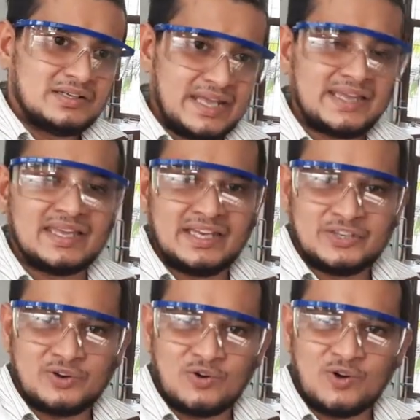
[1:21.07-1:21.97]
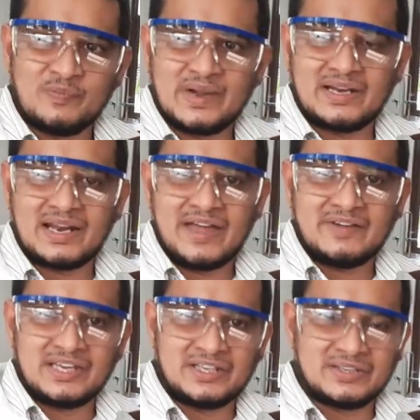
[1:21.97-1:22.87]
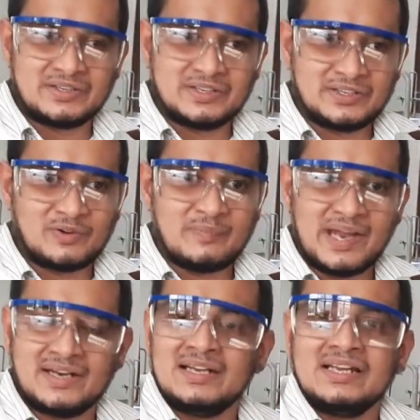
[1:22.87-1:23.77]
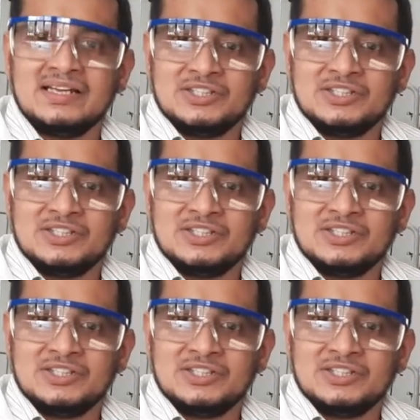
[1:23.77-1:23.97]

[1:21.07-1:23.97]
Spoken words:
taking it to your home and having it in your bed.